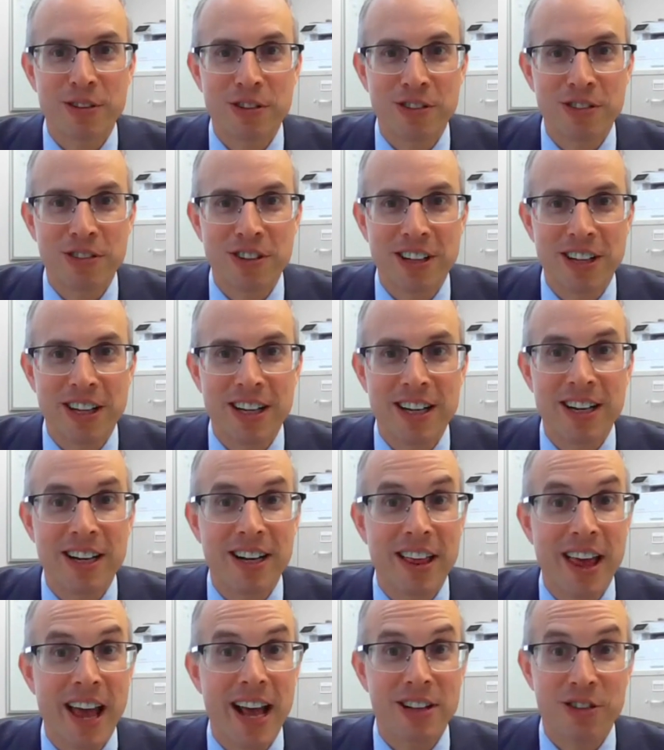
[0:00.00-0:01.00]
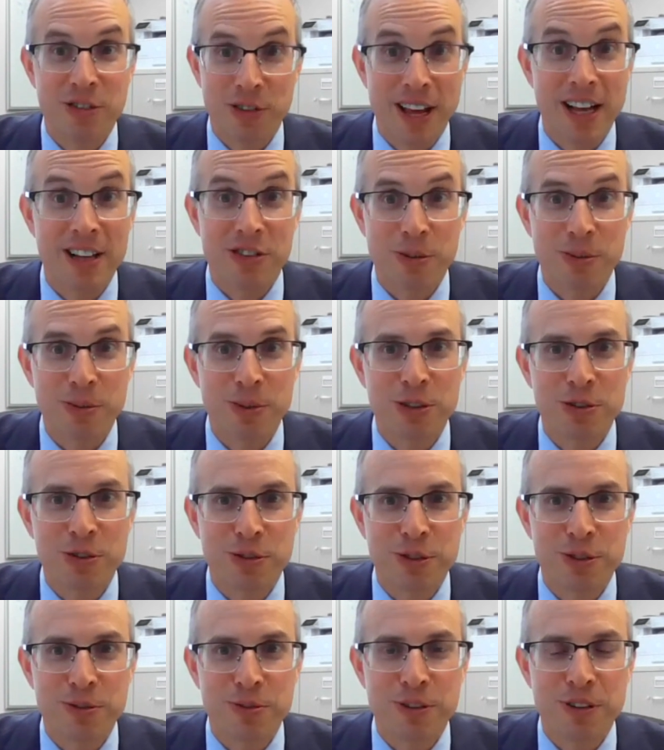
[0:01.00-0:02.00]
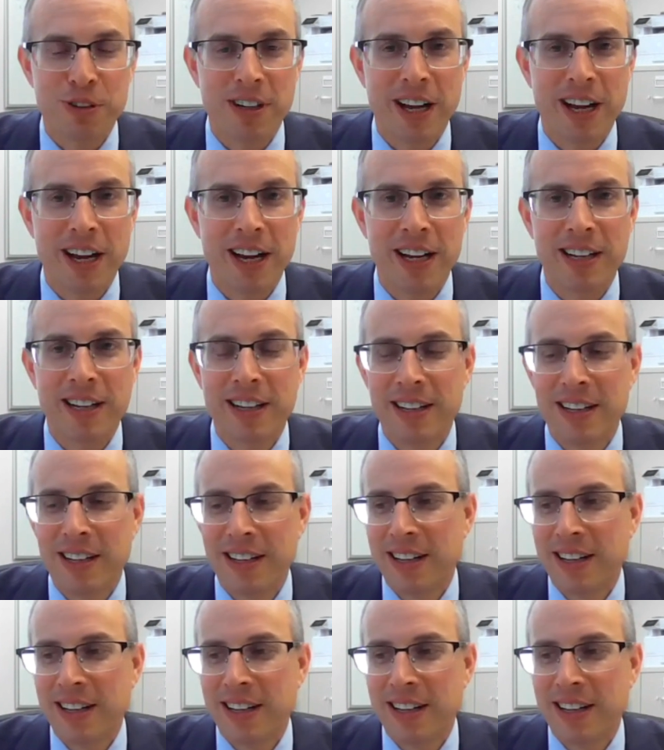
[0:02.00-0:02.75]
She's going to get into that. So that's the resource for today.